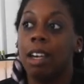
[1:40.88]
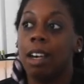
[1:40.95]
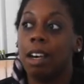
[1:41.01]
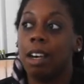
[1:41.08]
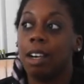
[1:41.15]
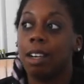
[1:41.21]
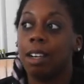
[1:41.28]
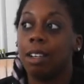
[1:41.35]

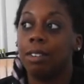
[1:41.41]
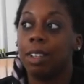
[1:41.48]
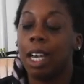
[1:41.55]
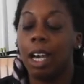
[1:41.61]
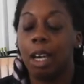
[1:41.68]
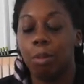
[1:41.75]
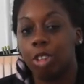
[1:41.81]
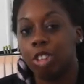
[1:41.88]
of
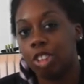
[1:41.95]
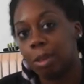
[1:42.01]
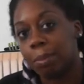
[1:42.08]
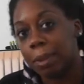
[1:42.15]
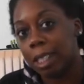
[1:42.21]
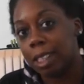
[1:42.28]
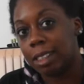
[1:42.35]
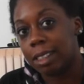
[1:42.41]
how much
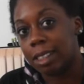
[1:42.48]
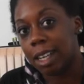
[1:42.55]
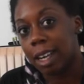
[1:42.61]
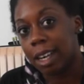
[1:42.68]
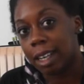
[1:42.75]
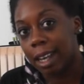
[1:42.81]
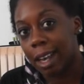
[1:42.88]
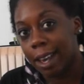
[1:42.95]
space
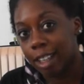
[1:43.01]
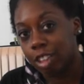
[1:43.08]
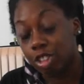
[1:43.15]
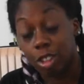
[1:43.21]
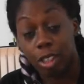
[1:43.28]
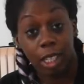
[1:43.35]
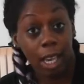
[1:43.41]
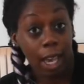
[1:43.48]
I
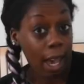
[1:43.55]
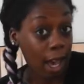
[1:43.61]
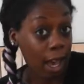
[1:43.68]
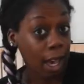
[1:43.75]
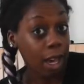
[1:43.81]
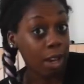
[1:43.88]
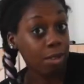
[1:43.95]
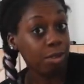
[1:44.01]
actually
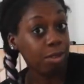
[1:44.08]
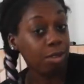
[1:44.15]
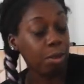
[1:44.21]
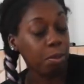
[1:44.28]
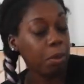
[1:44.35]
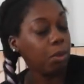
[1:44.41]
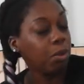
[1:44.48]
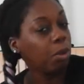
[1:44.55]
have
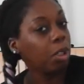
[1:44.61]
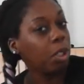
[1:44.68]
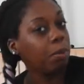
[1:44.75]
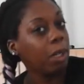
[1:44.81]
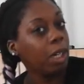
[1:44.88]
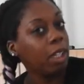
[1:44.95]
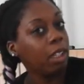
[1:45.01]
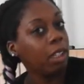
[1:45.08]
before I
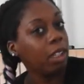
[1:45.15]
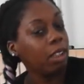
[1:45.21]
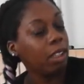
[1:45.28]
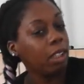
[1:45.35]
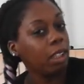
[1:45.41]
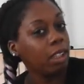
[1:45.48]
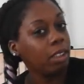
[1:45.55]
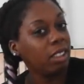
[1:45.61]
buy
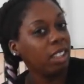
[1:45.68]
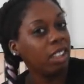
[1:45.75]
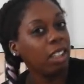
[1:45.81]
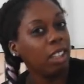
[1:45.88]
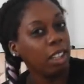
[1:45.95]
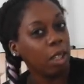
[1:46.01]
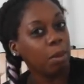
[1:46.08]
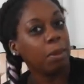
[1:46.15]
anything else. I
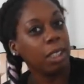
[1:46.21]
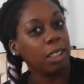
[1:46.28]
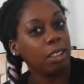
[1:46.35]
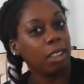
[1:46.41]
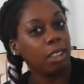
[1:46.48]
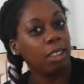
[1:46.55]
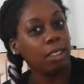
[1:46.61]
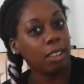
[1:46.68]
think that makes
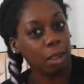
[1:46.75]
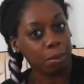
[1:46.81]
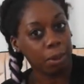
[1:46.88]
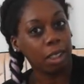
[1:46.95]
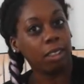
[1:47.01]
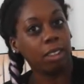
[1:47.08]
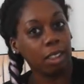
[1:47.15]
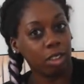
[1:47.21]
sense. That
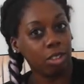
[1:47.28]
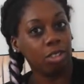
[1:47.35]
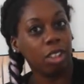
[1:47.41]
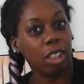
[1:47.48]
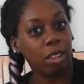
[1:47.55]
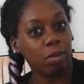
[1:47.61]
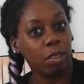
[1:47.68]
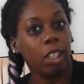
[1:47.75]
makes sense,
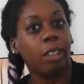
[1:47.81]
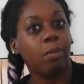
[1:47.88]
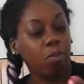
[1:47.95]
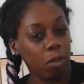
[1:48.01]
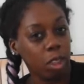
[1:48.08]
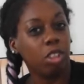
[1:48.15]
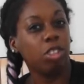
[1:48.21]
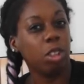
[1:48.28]
right? Yeah,
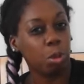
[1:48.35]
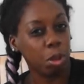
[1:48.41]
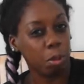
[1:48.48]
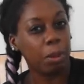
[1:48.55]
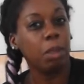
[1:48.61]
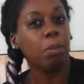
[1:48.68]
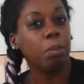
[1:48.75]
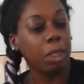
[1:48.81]
agree with
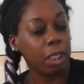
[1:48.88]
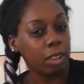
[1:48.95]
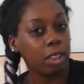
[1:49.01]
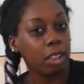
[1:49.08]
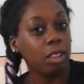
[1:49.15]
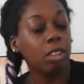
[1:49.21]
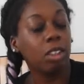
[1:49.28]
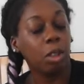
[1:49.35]
me? Makes
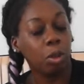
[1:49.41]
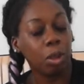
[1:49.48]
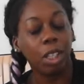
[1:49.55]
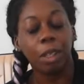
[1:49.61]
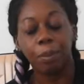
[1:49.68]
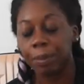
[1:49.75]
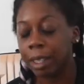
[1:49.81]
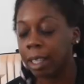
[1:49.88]
sense? Okay.